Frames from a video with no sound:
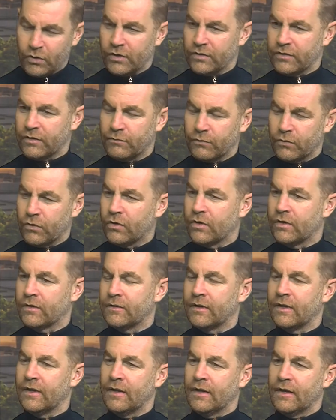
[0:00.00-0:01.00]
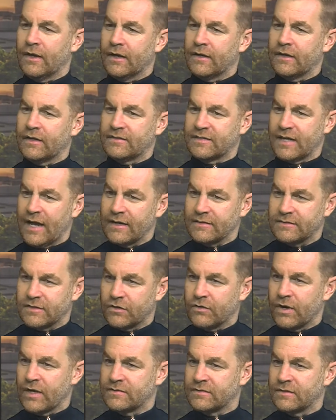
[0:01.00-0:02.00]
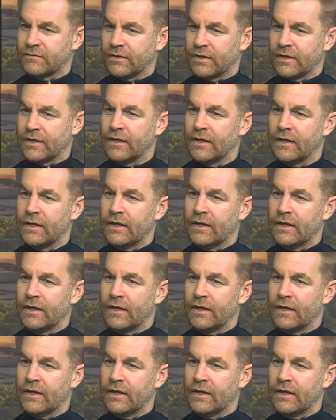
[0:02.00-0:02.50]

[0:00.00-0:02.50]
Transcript: on the floor and attacked aggressively.